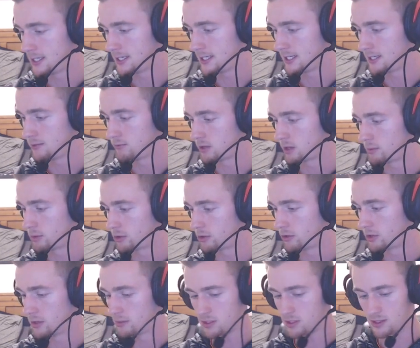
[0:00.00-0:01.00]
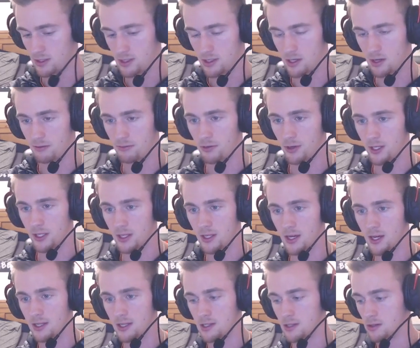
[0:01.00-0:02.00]
rubber grips and stuff like
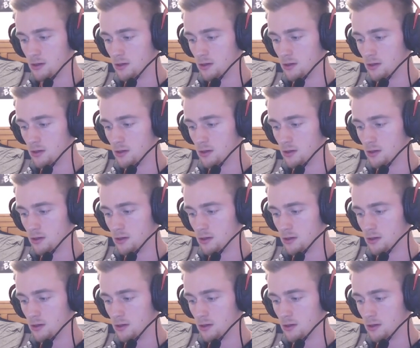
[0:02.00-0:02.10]
that. So